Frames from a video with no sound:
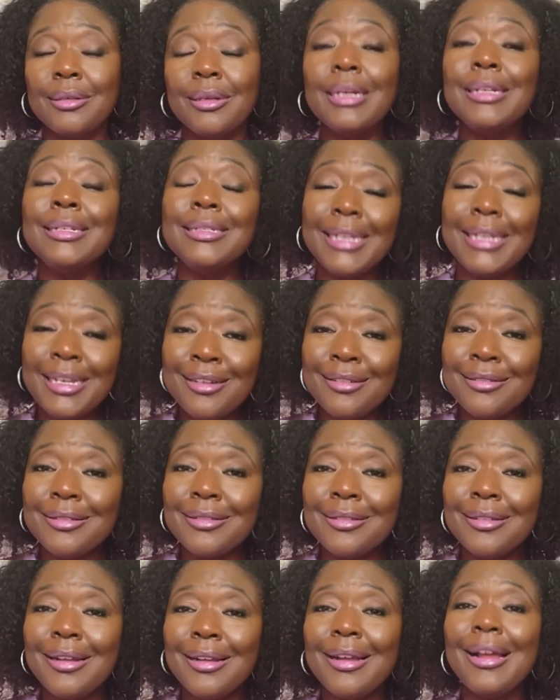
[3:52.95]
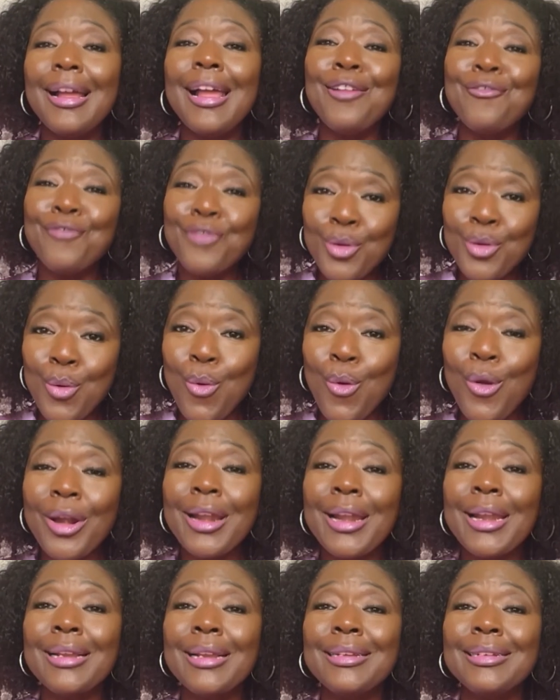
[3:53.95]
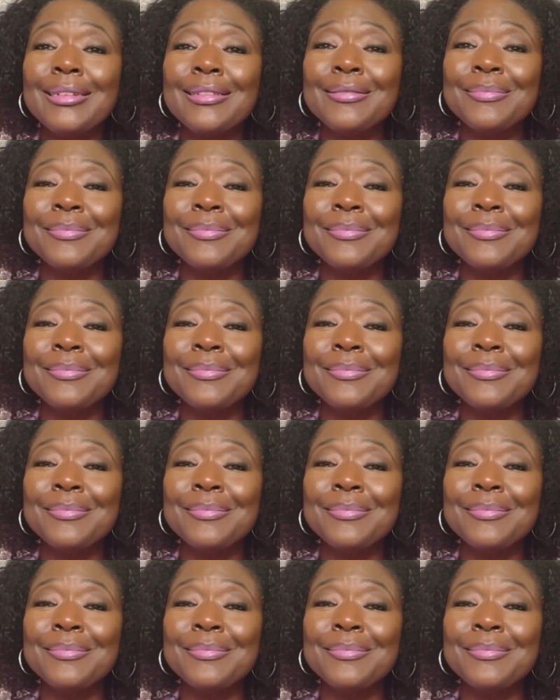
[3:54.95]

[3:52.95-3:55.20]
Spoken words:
a single and recorded it.